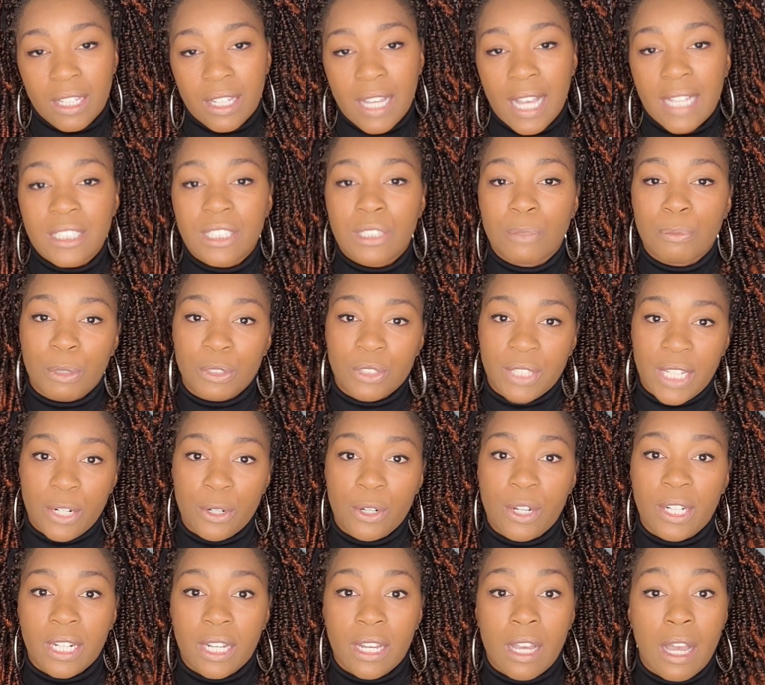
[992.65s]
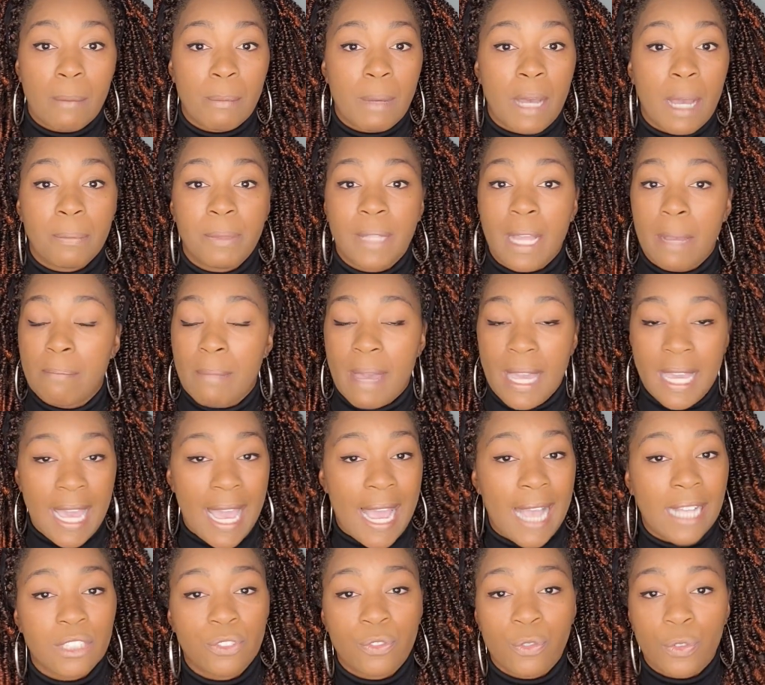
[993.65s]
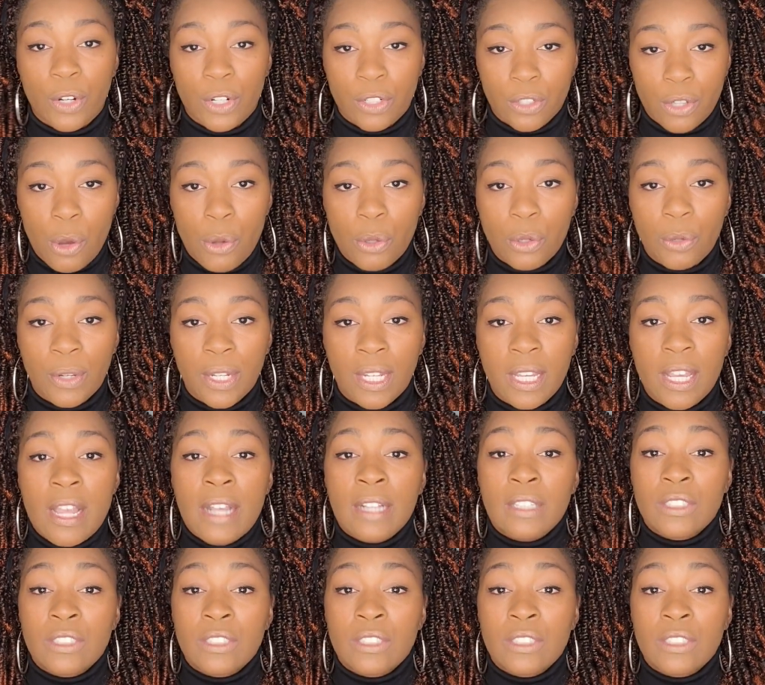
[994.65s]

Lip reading: customers that are going to come up that may ask for a notary.